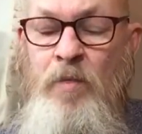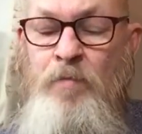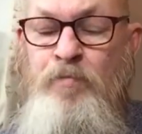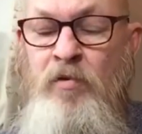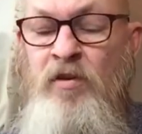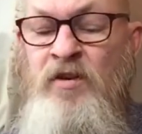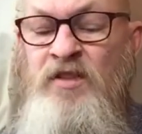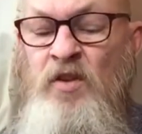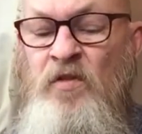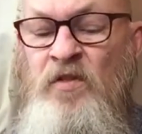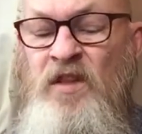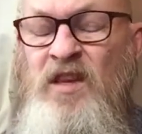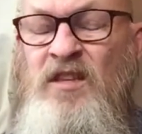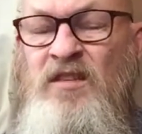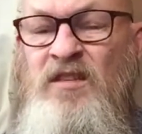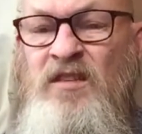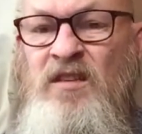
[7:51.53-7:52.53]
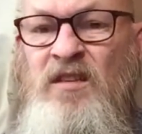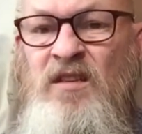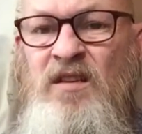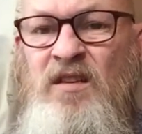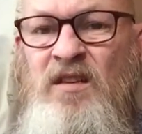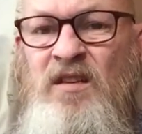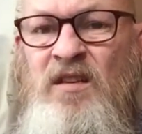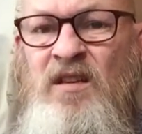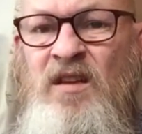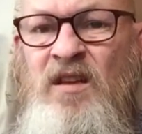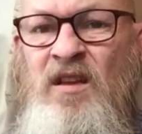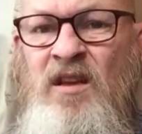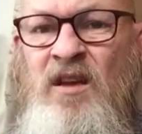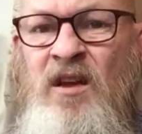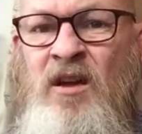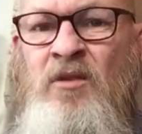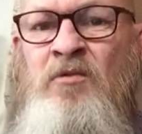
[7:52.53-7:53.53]
Price on this,
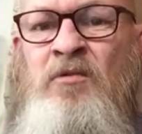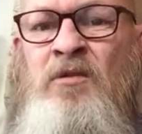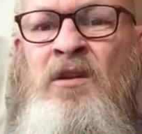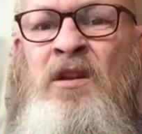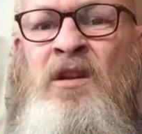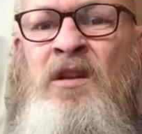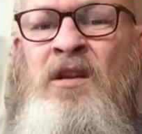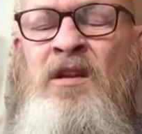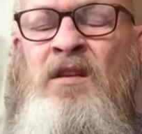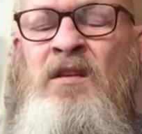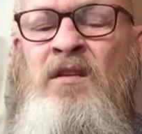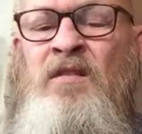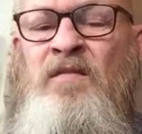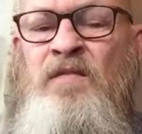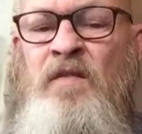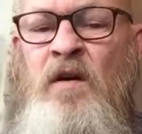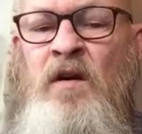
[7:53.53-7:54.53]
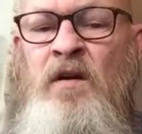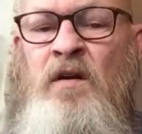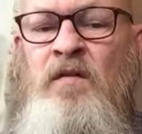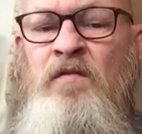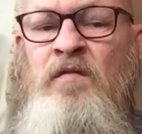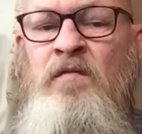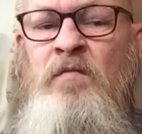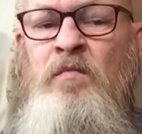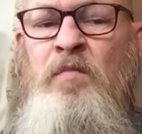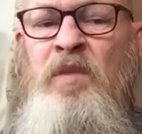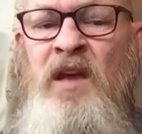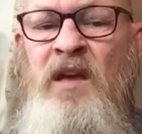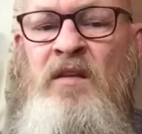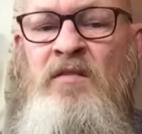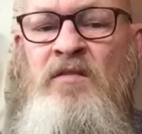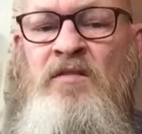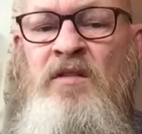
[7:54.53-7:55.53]
only
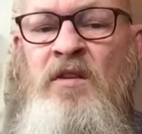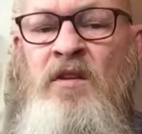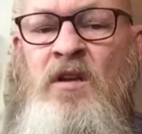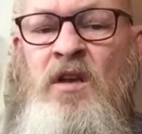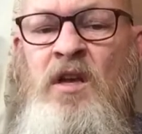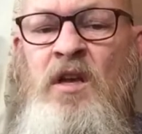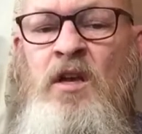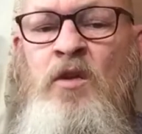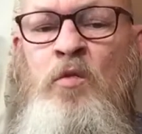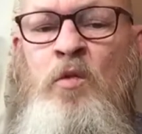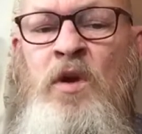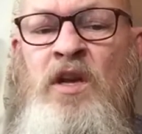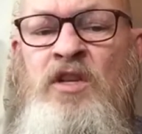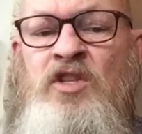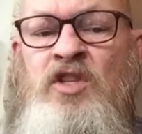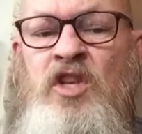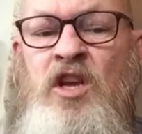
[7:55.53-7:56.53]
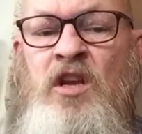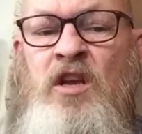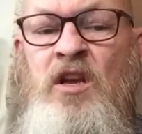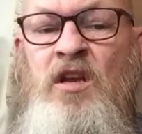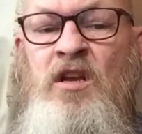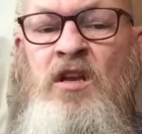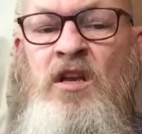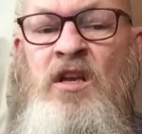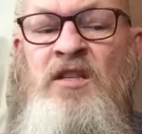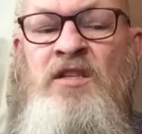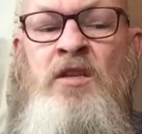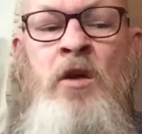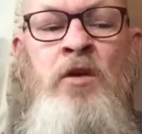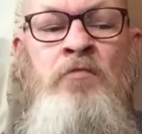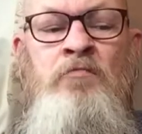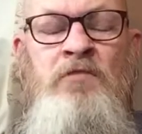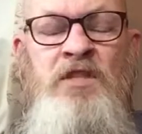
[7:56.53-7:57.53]
£5. Which is
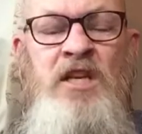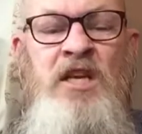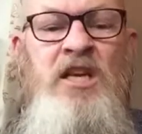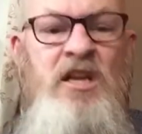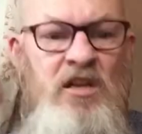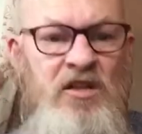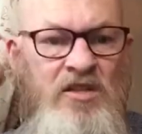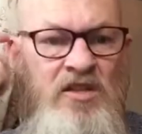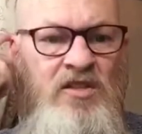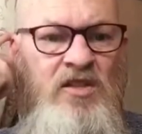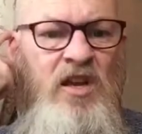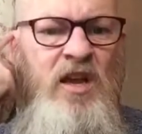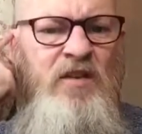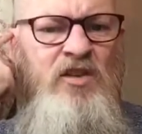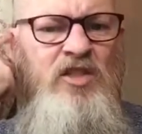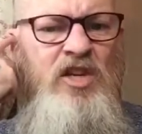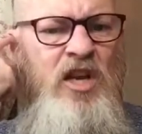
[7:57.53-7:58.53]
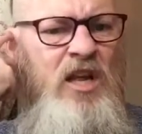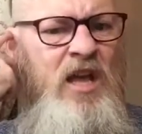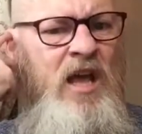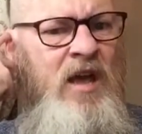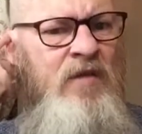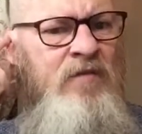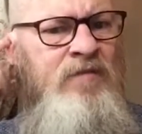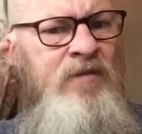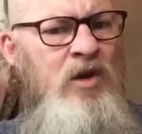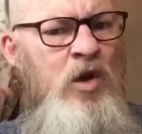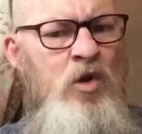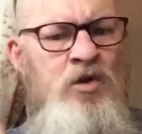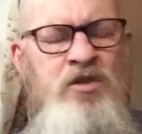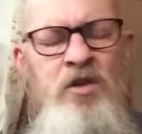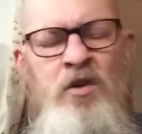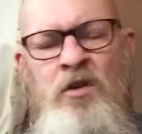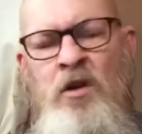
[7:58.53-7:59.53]
kind of ridiculous, because I actually have
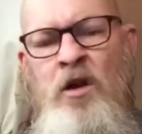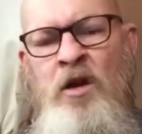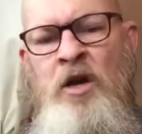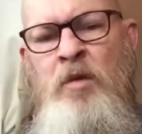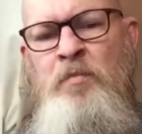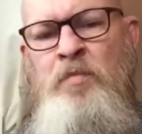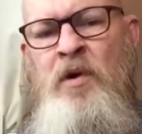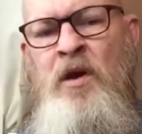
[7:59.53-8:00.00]
looked online at